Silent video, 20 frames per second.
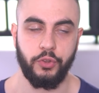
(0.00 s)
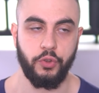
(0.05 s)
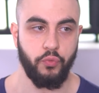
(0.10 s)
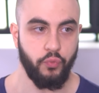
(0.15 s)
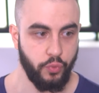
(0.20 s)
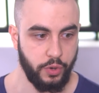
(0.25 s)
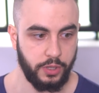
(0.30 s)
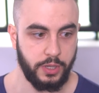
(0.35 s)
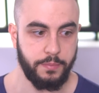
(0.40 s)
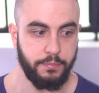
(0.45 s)
You
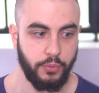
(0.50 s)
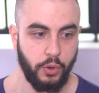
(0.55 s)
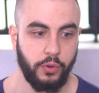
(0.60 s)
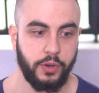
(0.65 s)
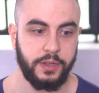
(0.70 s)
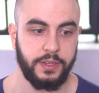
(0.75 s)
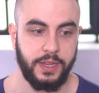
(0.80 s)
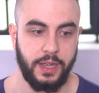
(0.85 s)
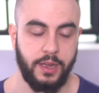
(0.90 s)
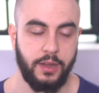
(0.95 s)
really
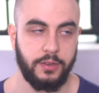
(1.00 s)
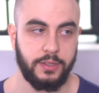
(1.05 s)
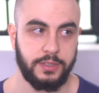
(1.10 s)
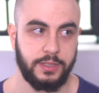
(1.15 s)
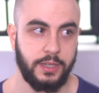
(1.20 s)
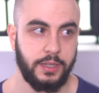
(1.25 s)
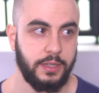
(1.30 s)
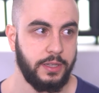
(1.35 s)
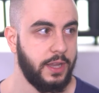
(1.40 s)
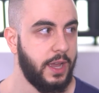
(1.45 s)
broke it down.
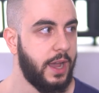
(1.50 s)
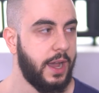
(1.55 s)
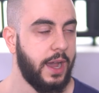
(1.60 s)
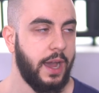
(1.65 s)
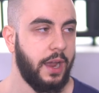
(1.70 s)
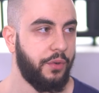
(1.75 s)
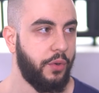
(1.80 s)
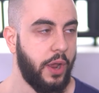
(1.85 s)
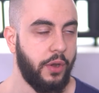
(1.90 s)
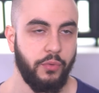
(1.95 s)
It's like,
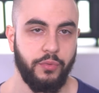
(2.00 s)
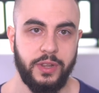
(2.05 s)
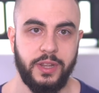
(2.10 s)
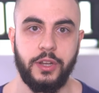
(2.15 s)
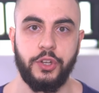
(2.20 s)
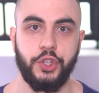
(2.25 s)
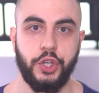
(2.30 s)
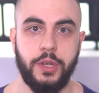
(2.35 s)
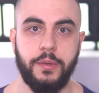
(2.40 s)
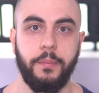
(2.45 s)
yeah, I don't need
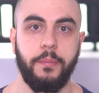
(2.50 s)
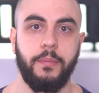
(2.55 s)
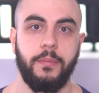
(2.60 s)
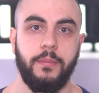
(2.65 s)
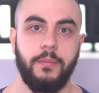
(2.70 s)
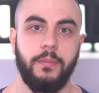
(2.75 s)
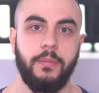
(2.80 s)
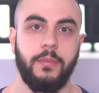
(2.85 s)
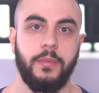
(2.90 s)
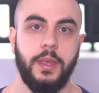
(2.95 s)
a gym.
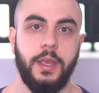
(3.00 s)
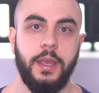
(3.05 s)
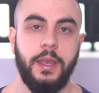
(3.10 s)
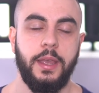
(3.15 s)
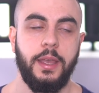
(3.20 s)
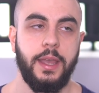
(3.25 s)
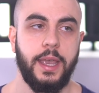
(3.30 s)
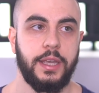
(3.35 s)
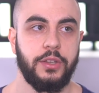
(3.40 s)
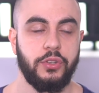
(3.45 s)

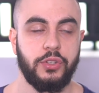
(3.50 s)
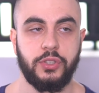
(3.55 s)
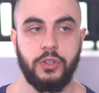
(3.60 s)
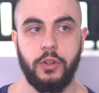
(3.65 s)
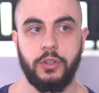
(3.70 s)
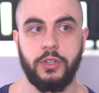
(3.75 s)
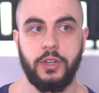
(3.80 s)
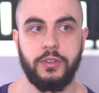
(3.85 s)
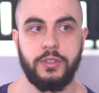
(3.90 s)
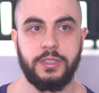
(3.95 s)
And you
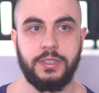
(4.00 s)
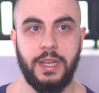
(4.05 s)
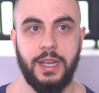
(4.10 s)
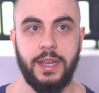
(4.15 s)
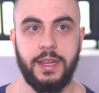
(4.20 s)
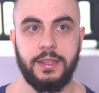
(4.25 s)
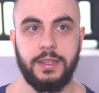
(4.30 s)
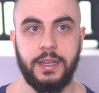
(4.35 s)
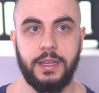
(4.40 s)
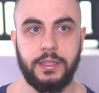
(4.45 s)
start to
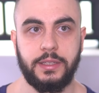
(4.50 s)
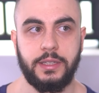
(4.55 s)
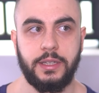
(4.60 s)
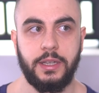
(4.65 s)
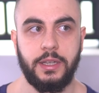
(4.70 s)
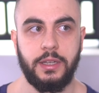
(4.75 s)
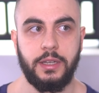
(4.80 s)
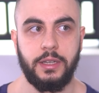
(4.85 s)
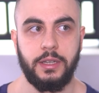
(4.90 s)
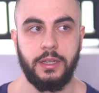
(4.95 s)
understand that
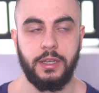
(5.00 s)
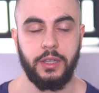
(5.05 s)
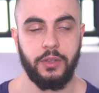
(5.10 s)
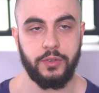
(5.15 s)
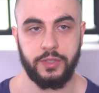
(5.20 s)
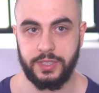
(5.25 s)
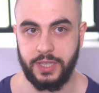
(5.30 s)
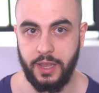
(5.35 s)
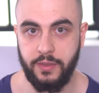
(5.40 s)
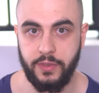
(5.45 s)

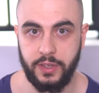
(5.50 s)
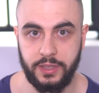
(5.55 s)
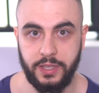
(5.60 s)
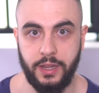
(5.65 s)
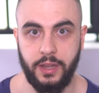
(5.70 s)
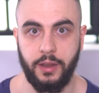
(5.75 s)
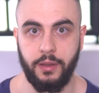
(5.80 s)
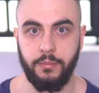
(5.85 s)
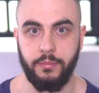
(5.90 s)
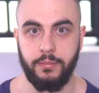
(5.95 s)
you're saving
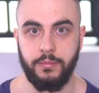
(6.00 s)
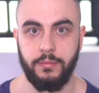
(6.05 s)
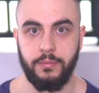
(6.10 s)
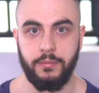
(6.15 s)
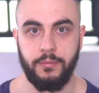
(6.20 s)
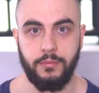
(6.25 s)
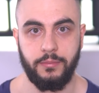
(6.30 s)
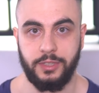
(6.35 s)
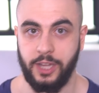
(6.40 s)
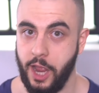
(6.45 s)
time.
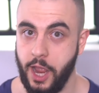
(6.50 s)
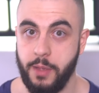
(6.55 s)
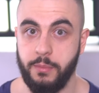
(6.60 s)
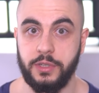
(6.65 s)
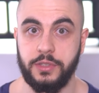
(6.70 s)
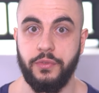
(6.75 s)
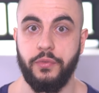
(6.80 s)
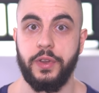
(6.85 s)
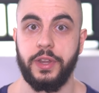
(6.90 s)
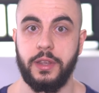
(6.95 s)
Time
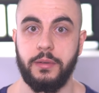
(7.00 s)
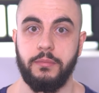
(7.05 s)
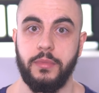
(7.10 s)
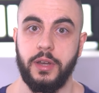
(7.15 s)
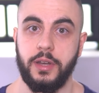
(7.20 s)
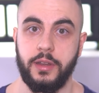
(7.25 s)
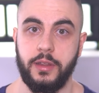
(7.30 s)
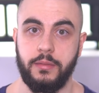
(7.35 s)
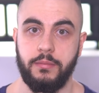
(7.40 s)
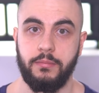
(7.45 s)
is freaking
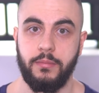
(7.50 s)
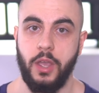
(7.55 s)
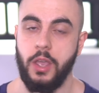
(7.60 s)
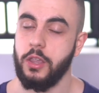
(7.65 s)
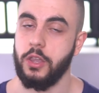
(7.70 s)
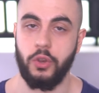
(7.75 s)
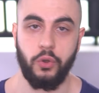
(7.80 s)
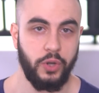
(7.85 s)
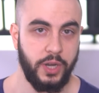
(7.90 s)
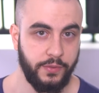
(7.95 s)
money.
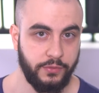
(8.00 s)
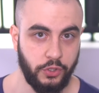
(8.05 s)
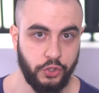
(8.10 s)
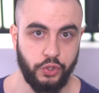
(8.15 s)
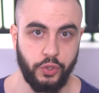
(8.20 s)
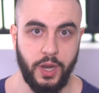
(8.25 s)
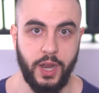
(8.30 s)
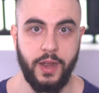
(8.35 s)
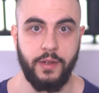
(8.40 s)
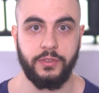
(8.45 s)
You don't have to
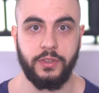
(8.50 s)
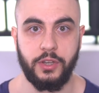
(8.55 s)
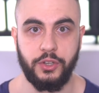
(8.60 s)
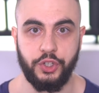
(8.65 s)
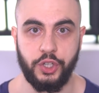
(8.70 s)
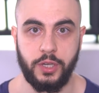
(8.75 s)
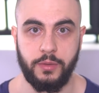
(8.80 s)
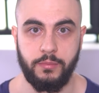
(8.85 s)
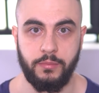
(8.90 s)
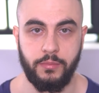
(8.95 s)
drive to the
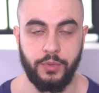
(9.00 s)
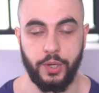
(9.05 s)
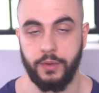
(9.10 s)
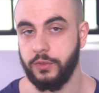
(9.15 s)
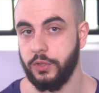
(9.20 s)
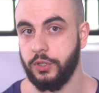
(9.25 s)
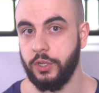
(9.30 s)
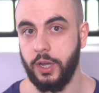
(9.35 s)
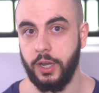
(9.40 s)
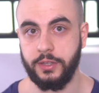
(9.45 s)
gym. You don't
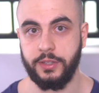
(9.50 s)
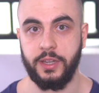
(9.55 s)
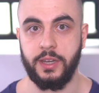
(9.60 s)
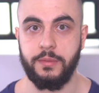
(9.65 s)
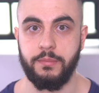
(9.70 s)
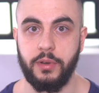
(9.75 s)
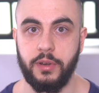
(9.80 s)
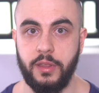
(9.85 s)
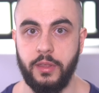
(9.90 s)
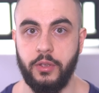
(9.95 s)
have to talk to
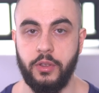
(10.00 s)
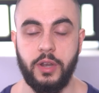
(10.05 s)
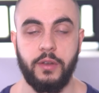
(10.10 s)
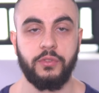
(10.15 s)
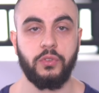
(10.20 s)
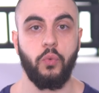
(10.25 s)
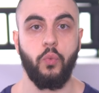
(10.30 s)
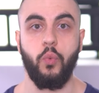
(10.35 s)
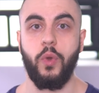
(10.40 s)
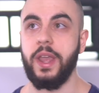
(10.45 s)
anybody there. You don't
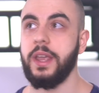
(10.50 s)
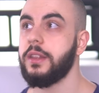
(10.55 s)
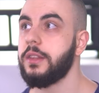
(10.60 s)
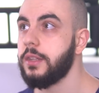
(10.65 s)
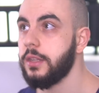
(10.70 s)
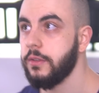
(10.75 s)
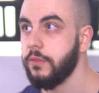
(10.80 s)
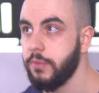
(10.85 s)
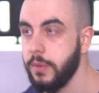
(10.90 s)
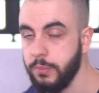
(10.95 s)
have to
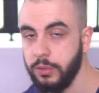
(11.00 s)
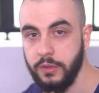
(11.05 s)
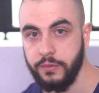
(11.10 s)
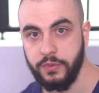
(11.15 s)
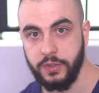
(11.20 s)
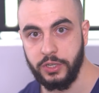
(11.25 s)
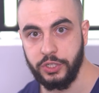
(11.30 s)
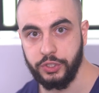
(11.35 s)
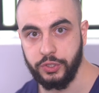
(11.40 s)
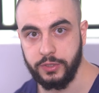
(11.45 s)
wait for people
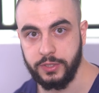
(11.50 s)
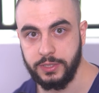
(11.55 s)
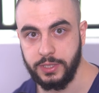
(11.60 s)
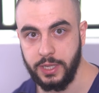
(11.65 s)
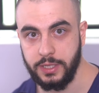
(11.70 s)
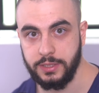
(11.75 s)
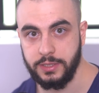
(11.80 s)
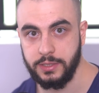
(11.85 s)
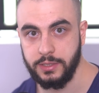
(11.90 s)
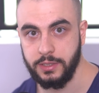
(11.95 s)
to finish their
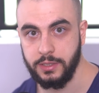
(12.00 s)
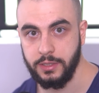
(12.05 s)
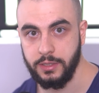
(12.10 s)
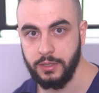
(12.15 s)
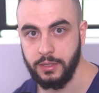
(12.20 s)
sets.